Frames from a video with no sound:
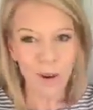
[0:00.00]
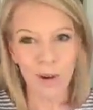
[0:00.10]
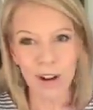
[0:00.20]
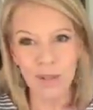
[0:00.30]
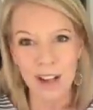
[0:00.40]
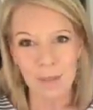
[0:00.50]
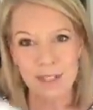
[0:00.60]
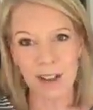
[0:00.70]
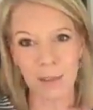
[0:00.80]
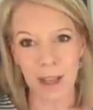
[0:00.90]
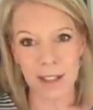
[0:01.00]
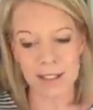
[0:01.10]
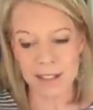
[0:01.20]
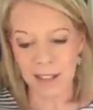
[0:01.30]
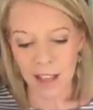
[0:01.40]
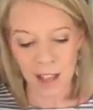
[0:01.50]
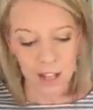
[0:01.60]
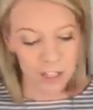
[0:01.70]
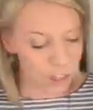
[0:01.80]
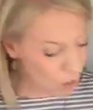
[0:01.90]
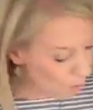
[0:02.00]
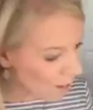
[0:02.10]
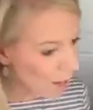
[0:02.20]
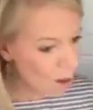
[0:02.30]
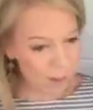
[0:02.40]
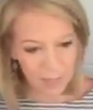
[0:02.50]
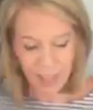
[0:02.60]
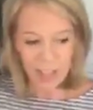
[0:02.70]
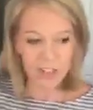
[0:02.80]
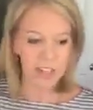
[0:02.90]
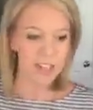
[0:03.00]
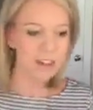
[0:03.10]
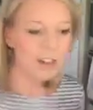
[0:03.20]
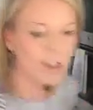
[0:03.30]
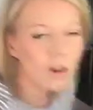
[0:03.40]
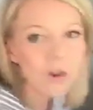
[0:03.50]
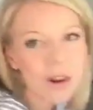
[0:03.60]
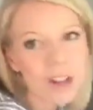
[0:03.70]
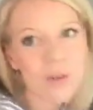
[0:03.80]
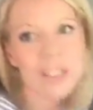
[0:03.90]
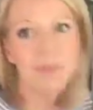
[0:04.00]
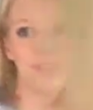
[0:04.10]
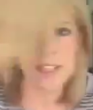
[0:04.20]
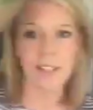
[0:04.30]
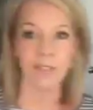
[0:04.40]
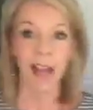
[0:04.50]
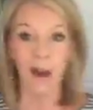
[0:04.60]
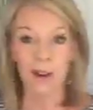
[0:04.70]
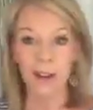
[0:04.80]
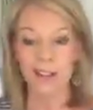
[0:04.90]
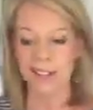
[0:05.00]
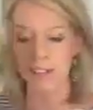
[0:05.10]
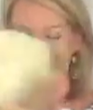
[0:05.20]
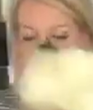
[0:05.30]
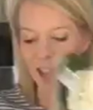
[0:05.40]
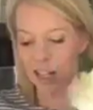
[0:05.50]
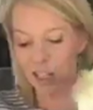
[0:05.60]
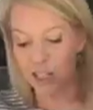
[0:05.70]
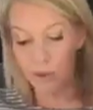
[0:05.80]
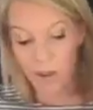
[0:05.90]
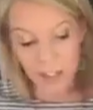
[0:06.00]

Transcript: or do you want to cup Starbucks? Do you want to go on vacation or do you want some fancy flowers? Do you want to